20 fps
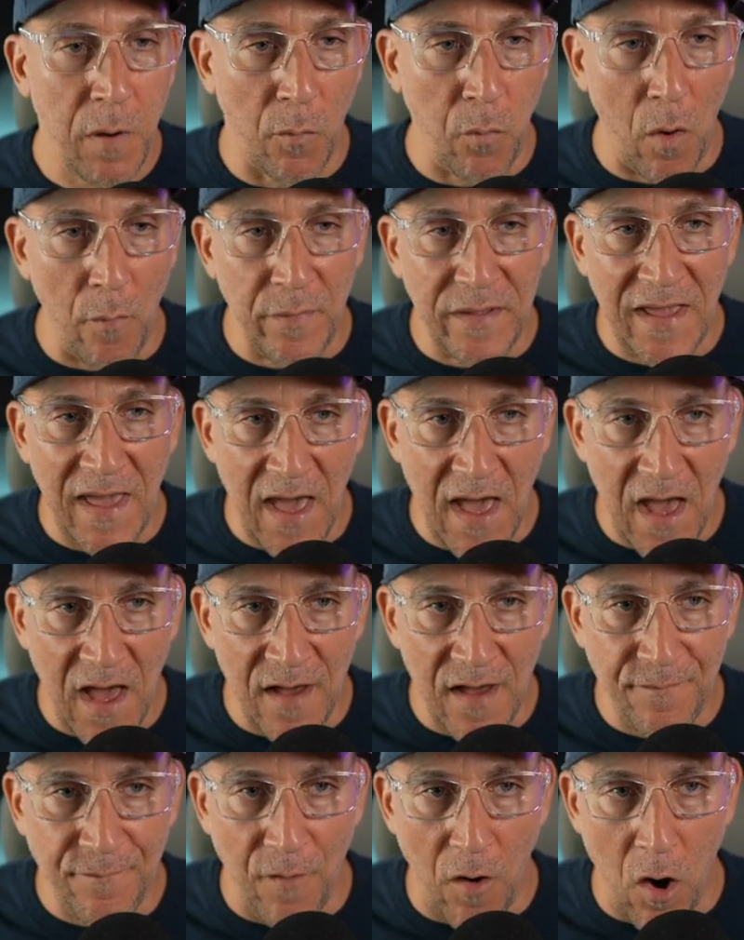But when we
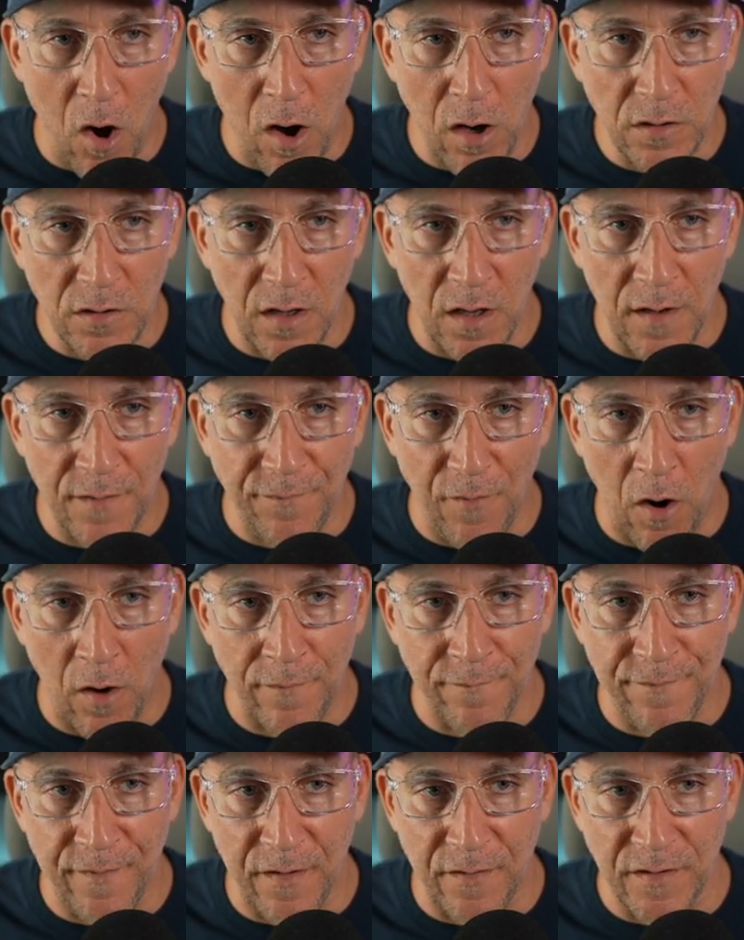have all of
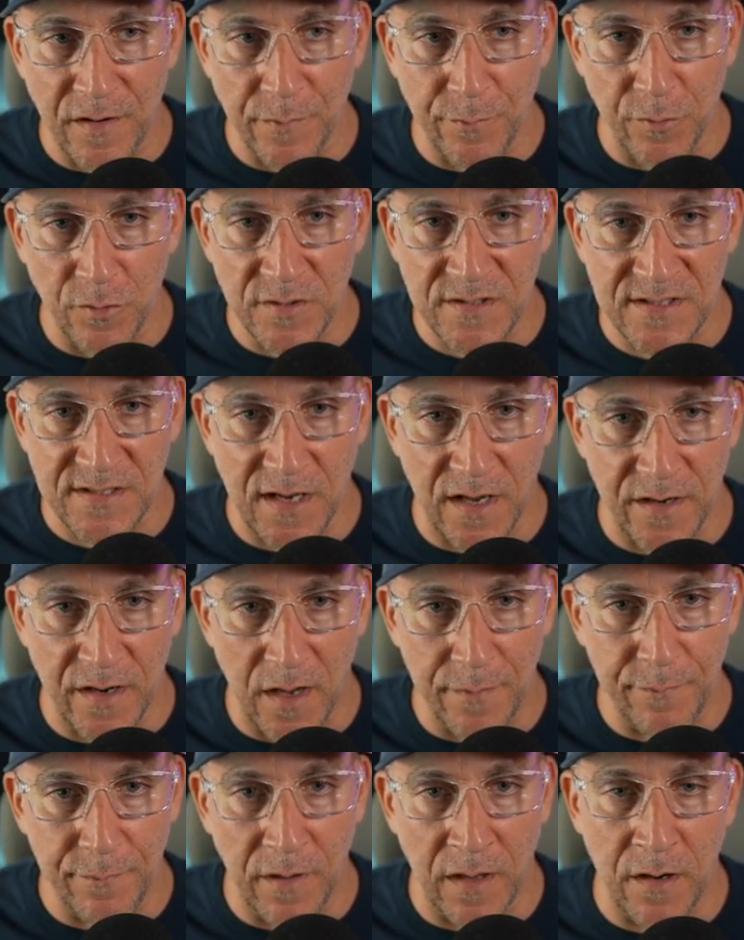our variables set
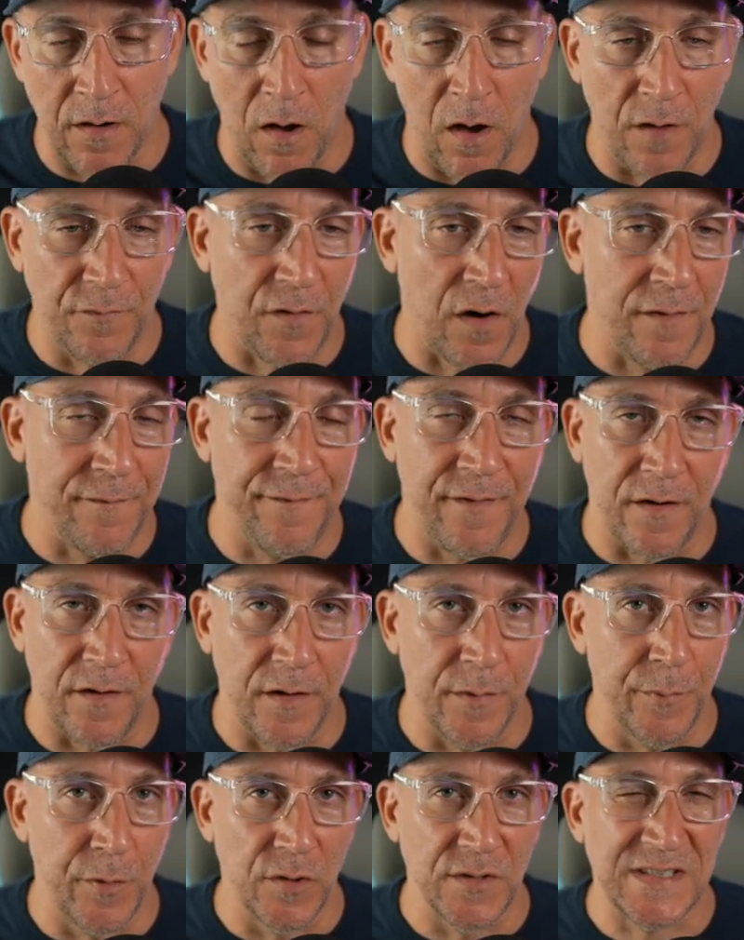up and all of our
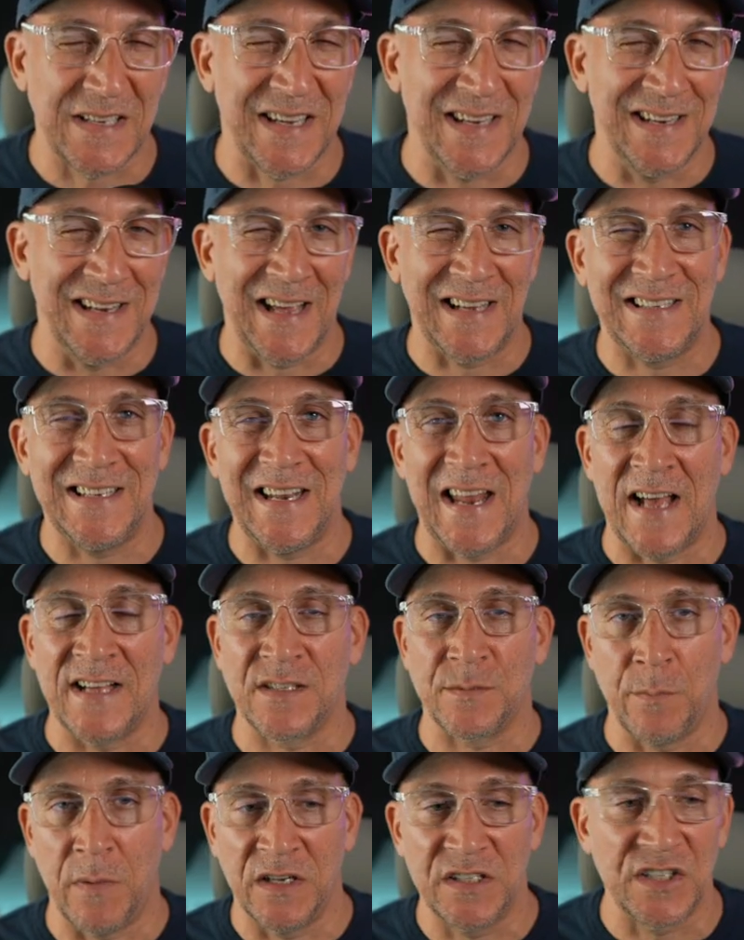variables connected
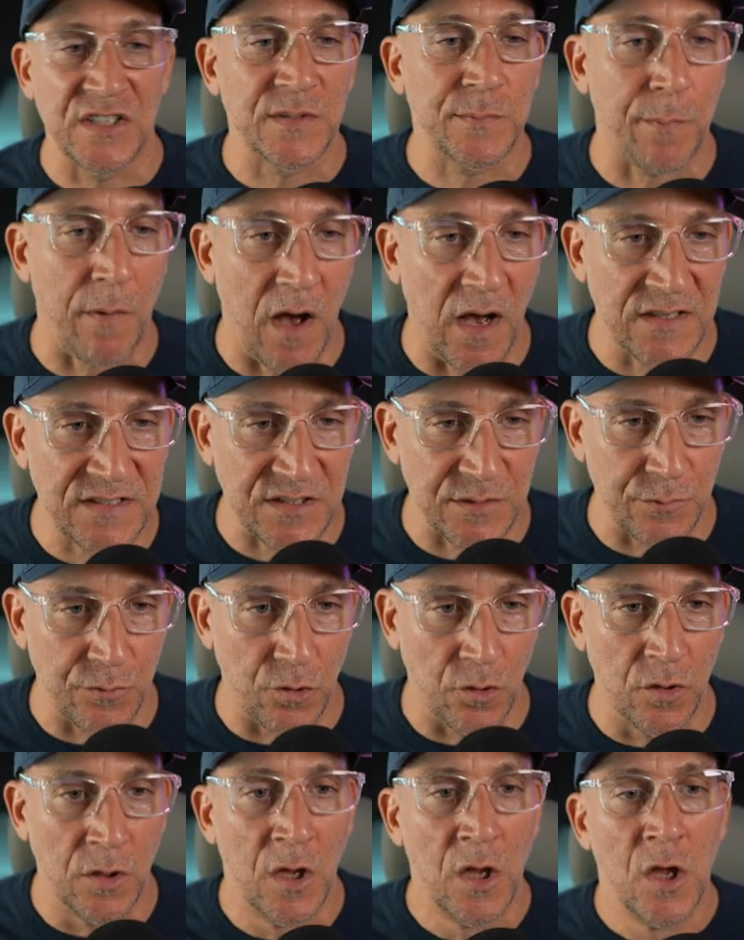as much as
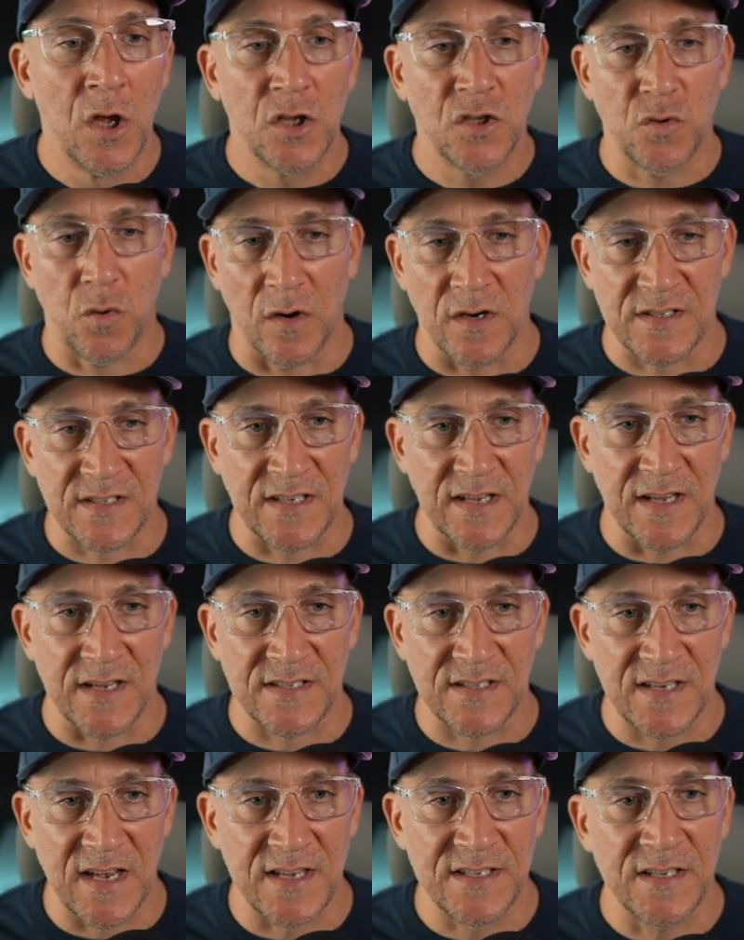possible to our C
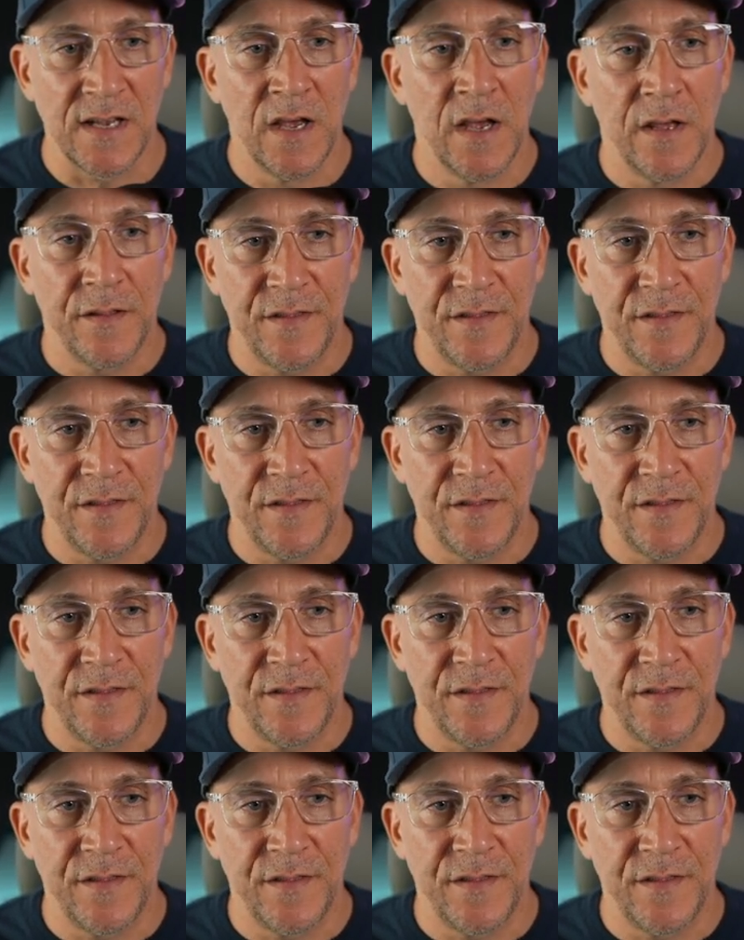S S,